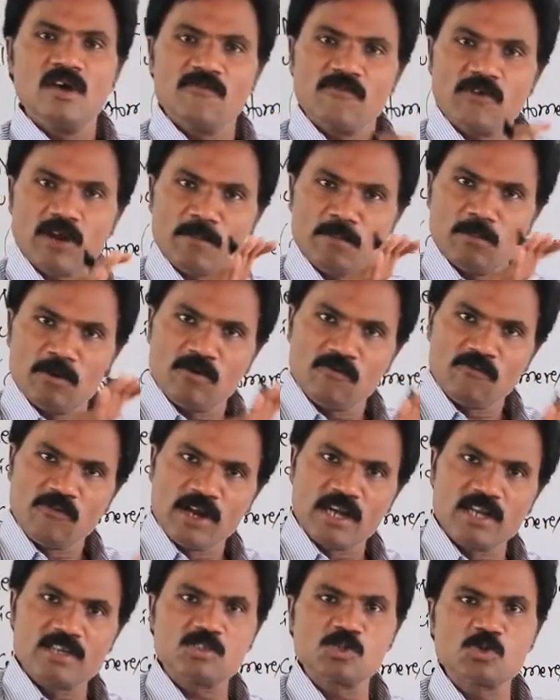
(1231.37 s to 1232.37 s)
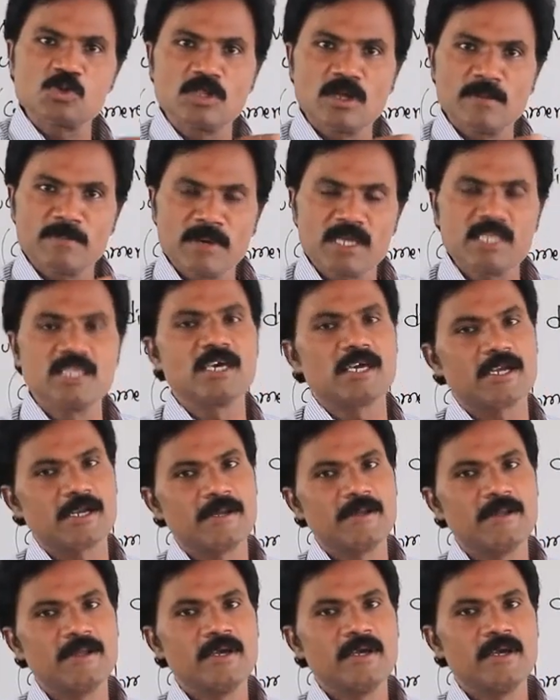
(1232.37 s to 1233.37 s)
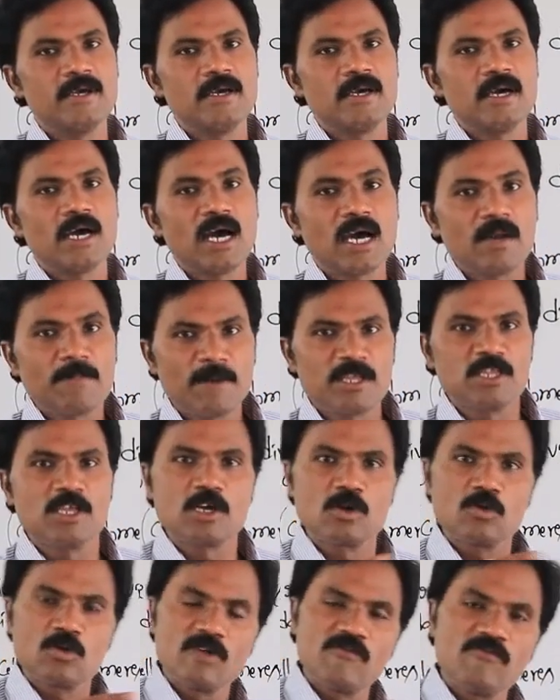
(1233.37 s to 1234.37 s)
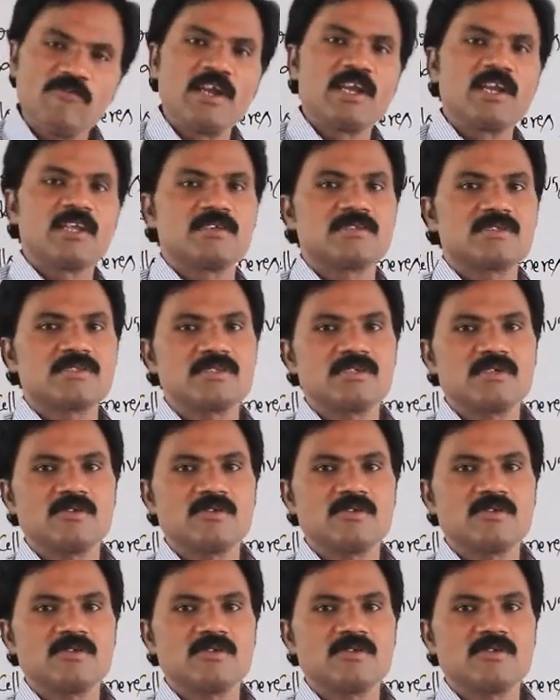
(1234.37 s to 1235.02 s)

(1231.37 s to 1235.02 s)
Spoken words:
from fetus to the mother or mother to the fetus,